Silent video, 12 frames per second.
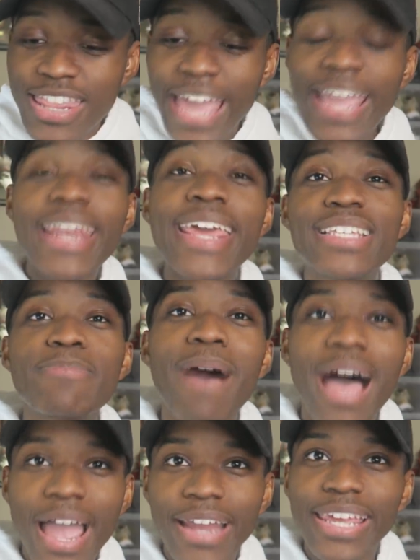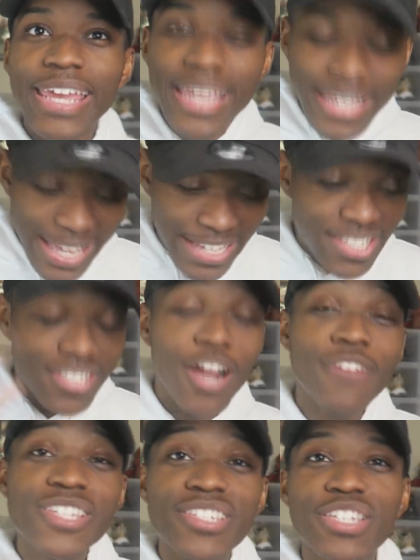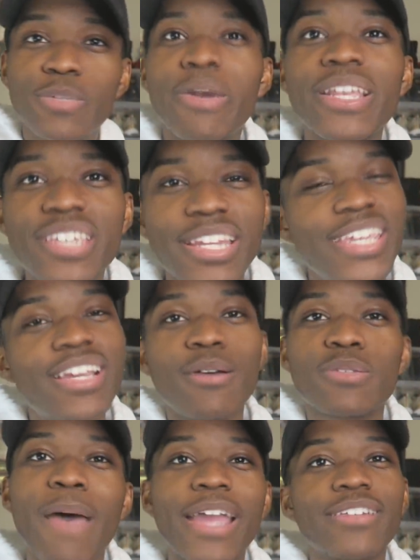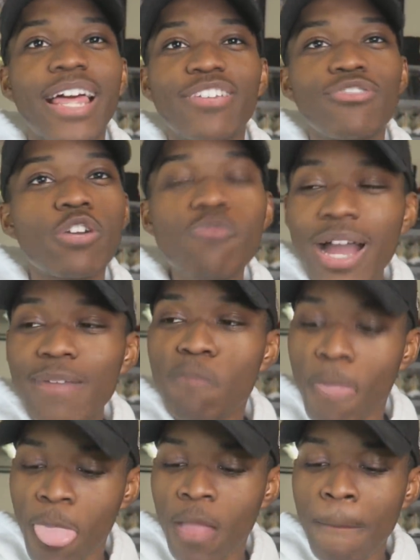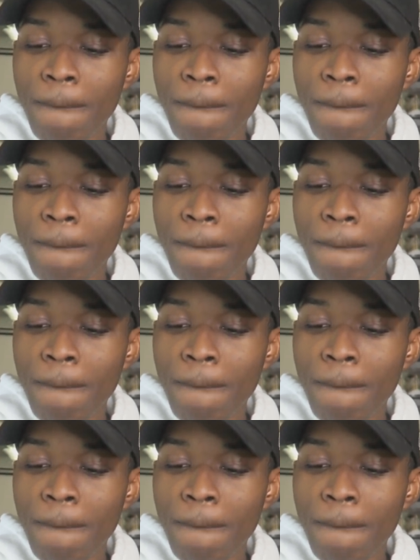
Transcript: That in his mind, he, he serves the suspension. He comes back and like, you know what?